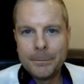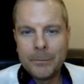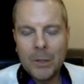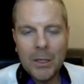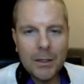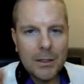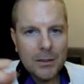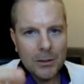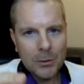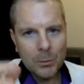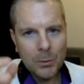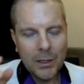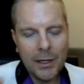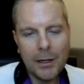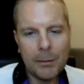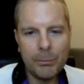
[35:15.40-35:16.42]
This is
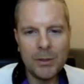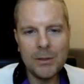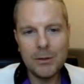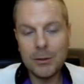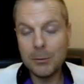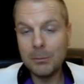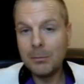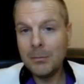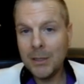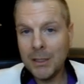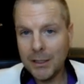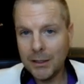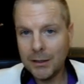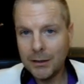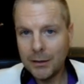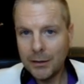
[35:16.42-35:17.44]
what happened to
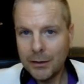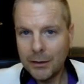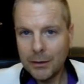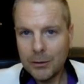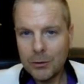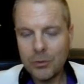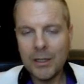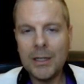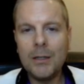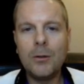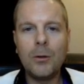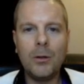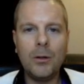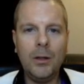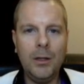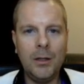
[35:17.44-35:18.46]
me trading
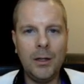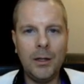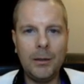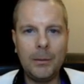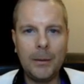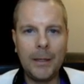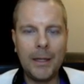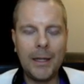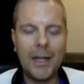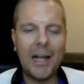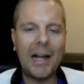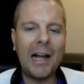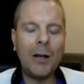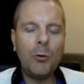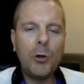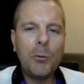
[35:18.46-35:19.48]
early on.
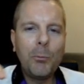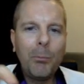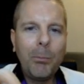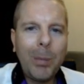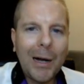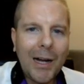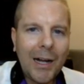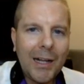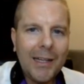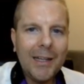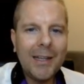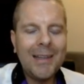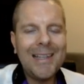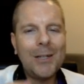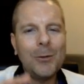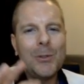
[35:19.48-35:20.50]
I would buy
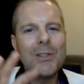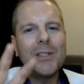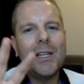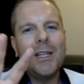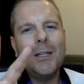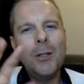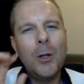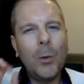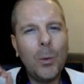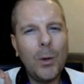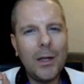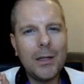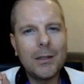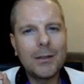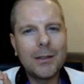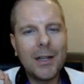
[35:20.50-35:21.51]
and I would say, you know
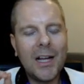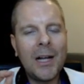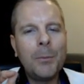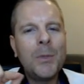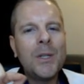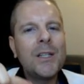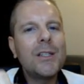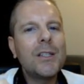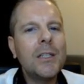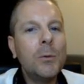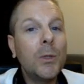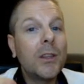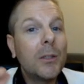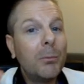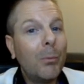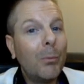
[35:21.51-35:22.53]
what? I'm going to see
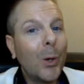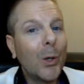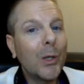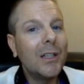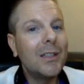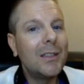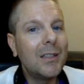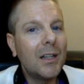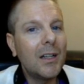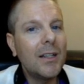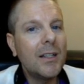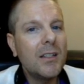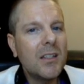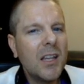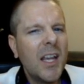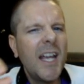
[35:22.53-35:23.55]
what the market
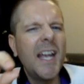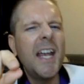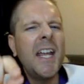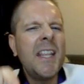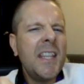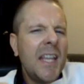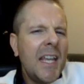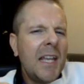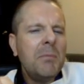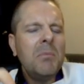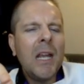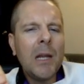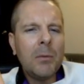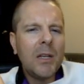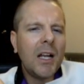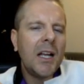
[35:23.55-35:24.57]
does, and then
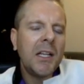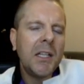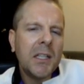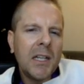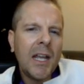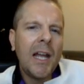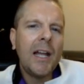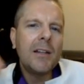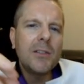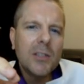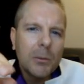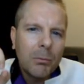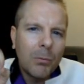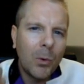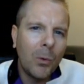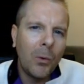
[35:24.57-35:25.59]
maybe I can add
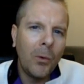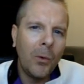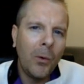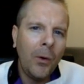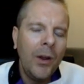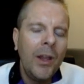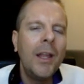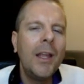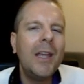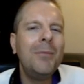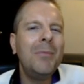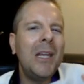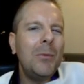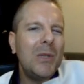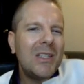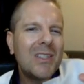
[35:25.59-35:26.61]
some more and
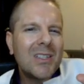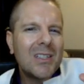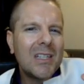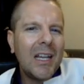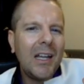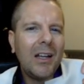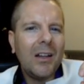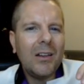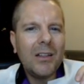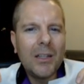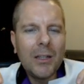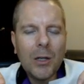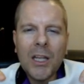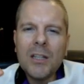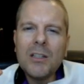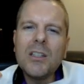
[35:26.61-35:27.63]
maybe sell, and,
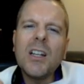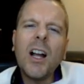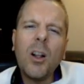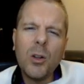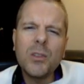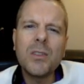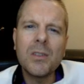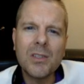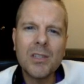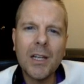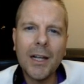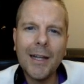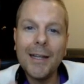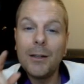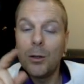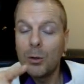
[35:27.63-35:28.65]
and I'll
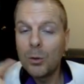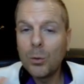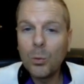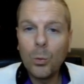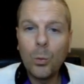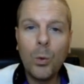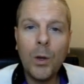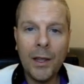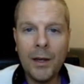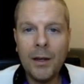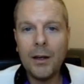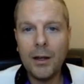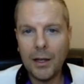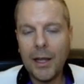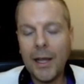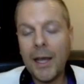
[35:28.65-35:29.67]
decide when
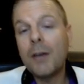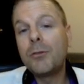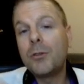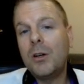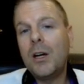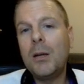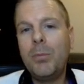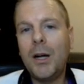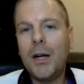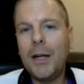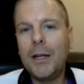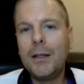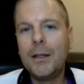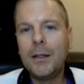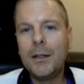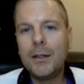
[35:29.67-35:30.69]
after I buy.
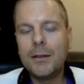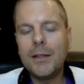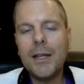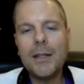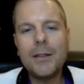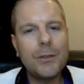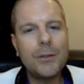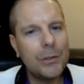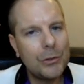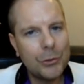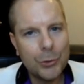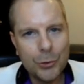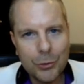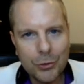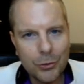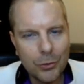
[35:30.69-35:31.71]
That
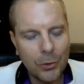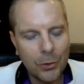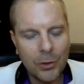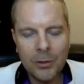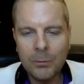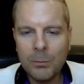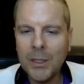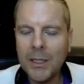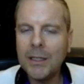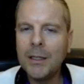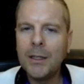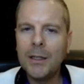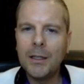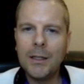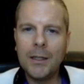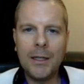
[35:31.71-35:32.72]
destroyed me.
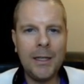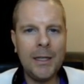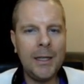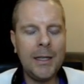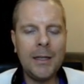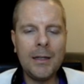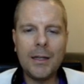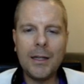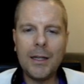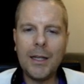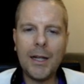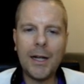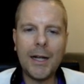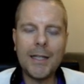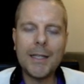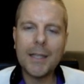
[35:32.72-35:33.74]
And
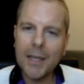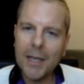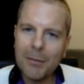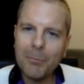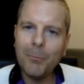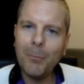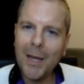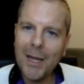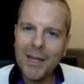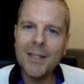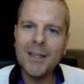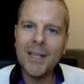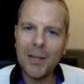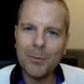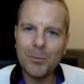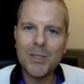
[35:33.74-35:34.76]
I kept making
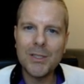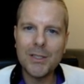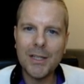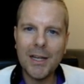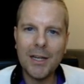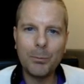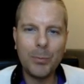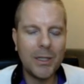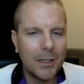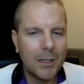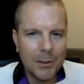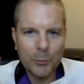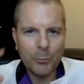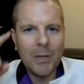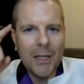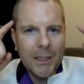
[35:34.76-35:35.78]
that mistake because
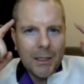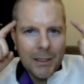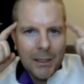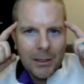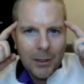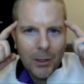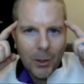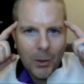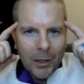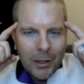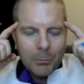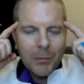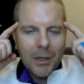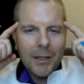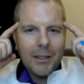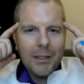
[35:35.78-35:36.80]
of my ego.
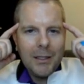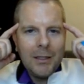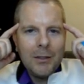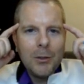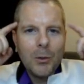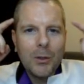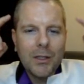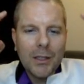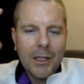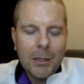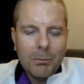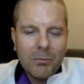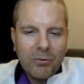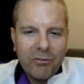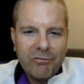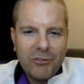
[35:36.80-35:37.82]
My ego
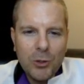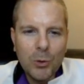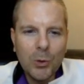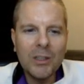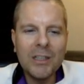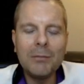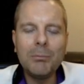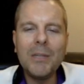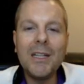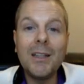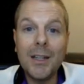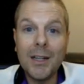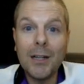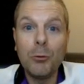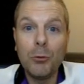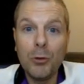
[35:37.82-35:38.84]
kept fueling me that
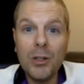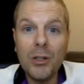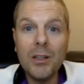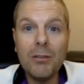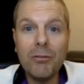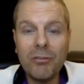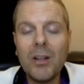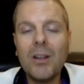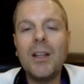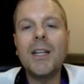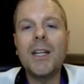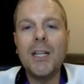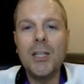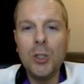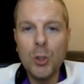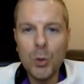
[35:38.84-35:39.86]
I really felt like
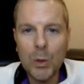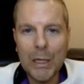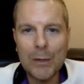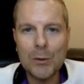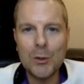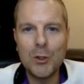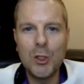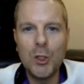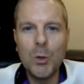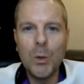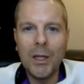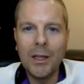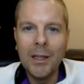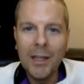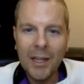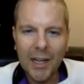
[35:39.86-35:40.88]
I knew what I was doing.
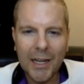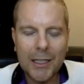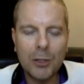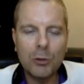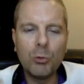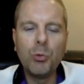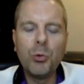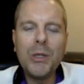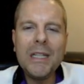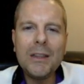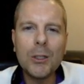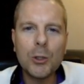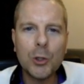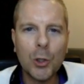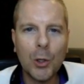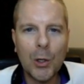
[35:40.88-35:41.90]
I could read the
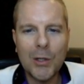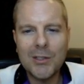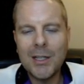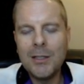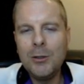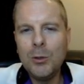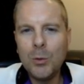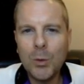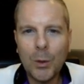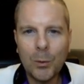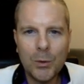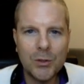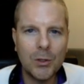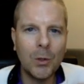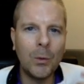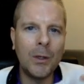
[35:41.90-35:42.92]
charts. I knew what
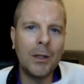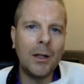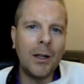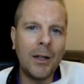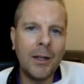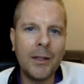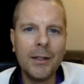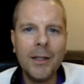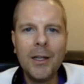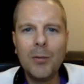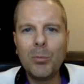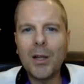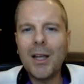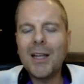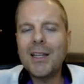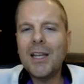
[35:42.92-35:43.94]
was going on,
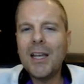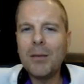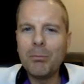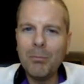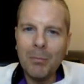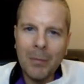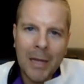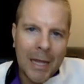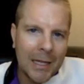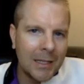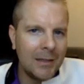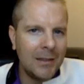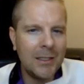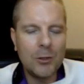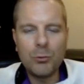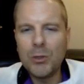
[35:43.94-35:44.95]
but I kept making
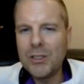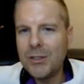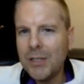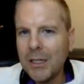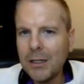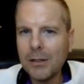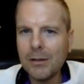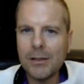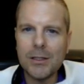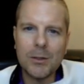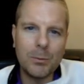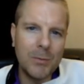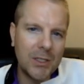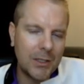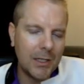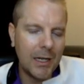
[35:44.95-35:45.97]
these ridiculous
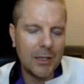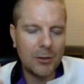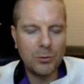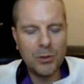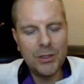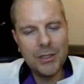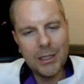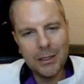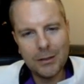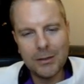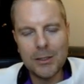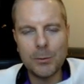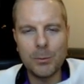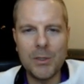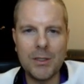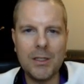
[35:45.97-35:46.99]
mistakes,
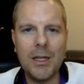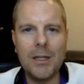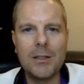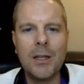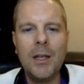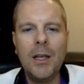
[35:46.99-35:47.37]
ridiculous mistakes.